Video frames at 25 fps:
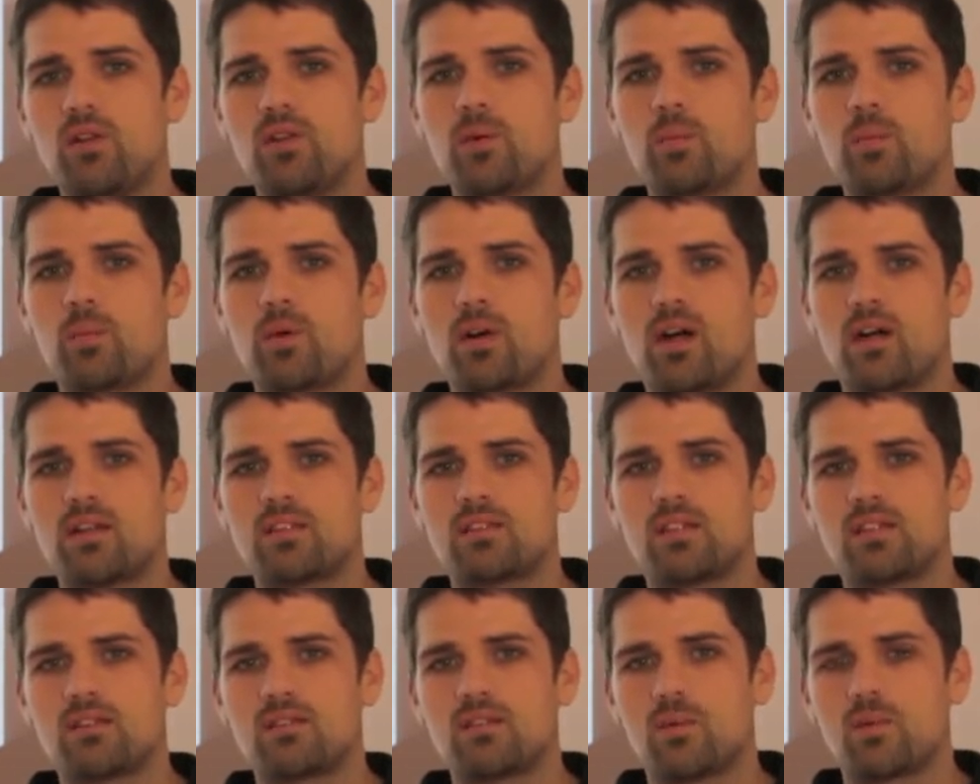the
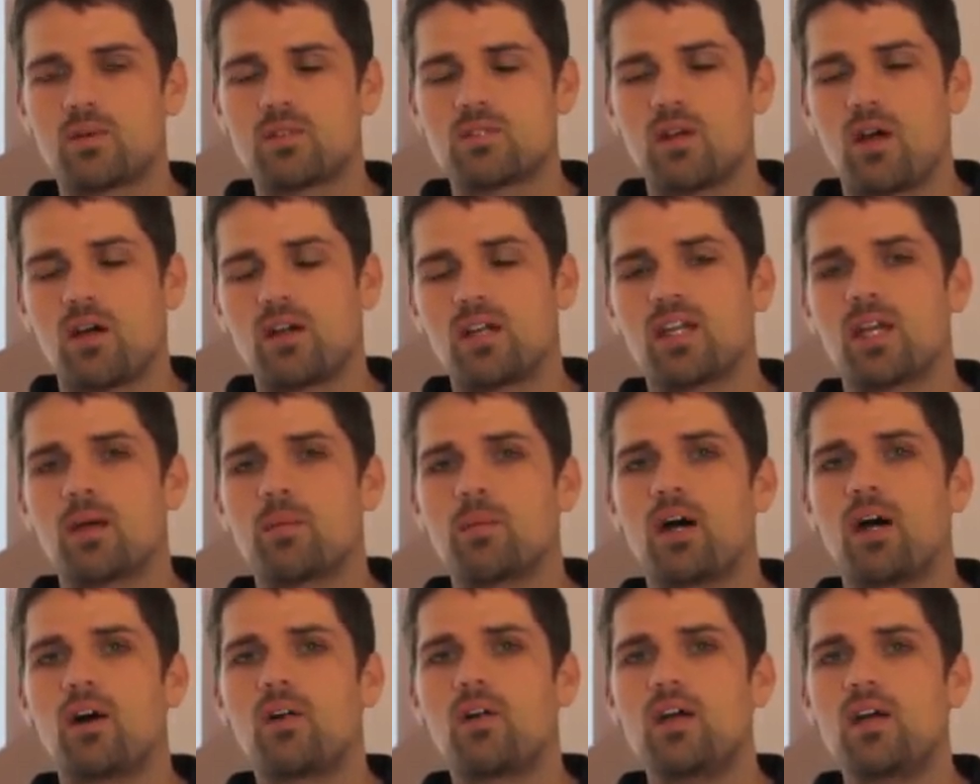process that we're talking
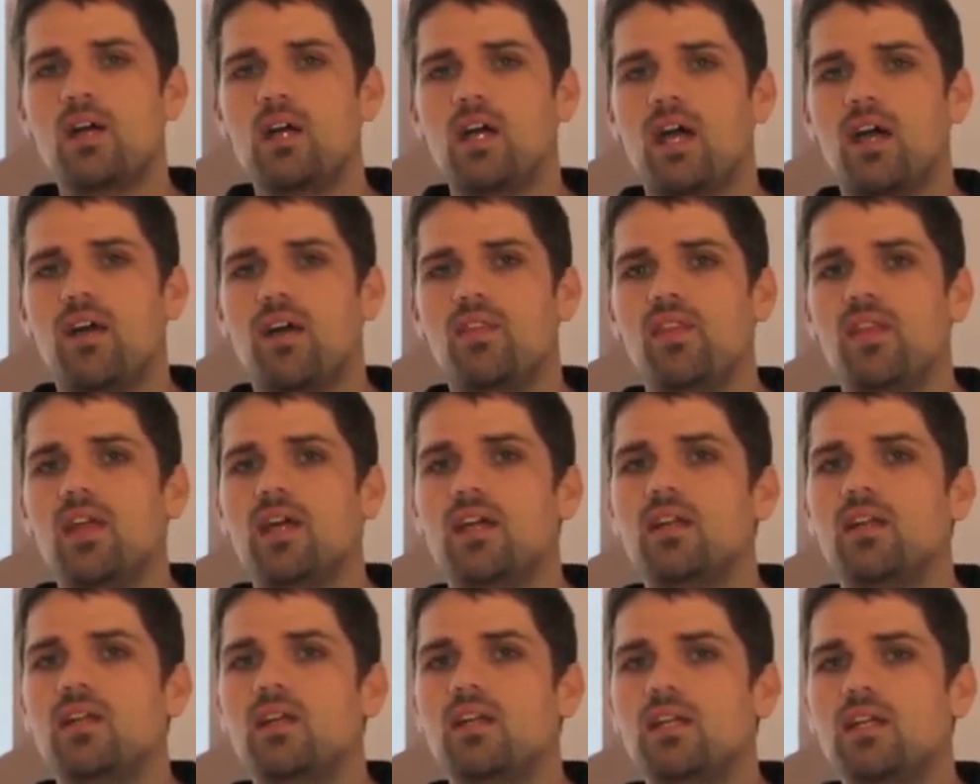about and
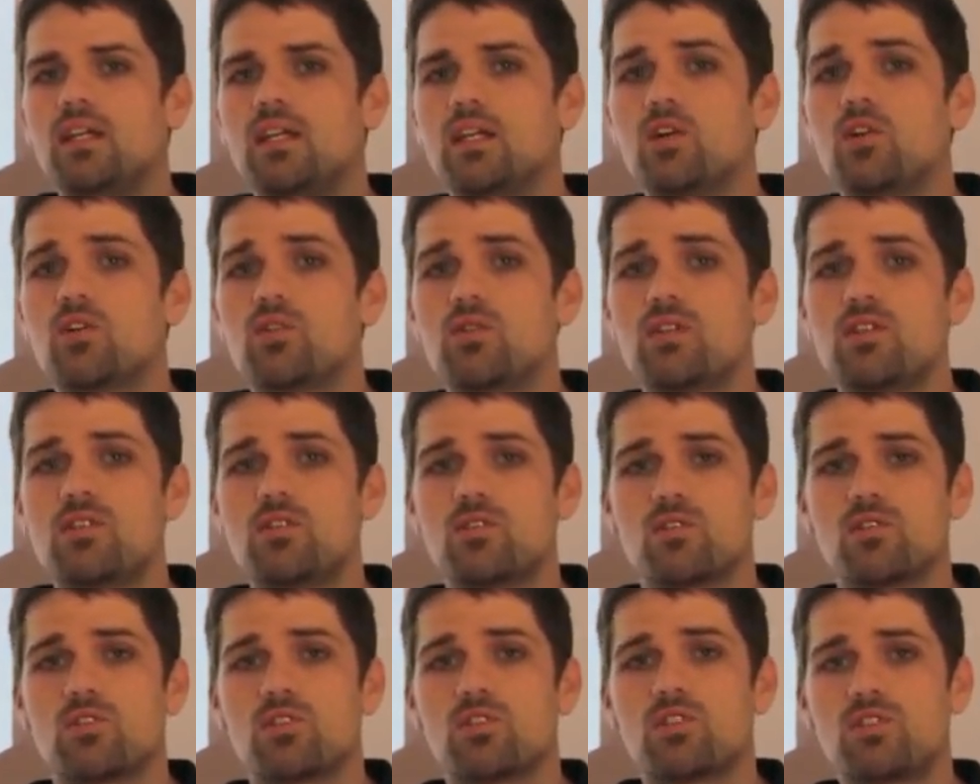then
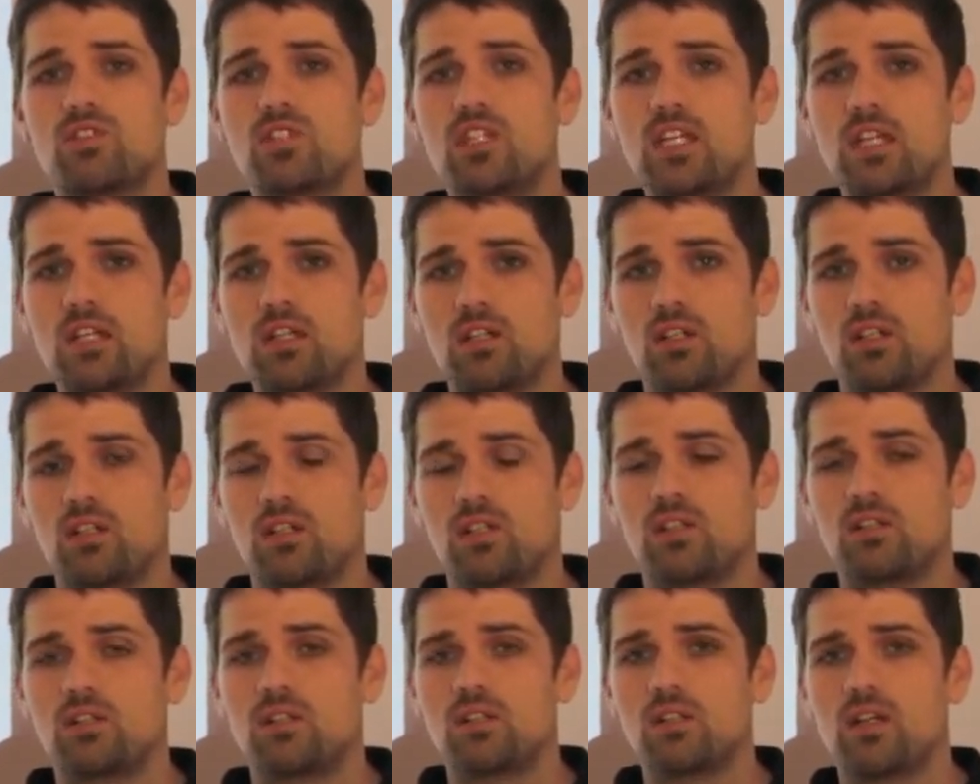increase your
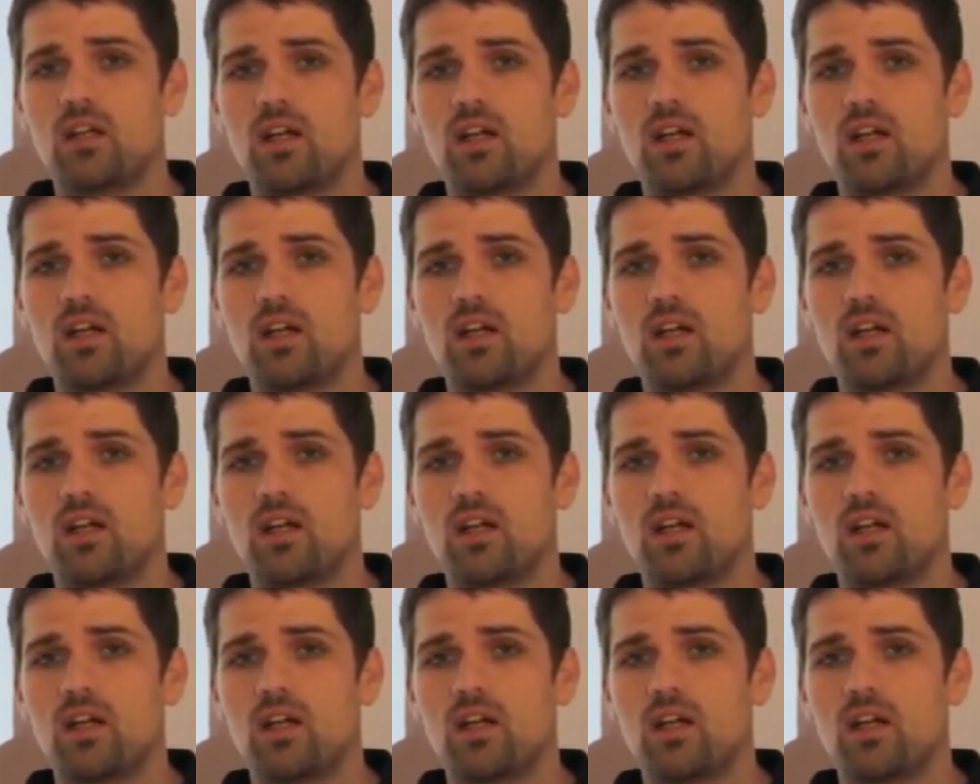skill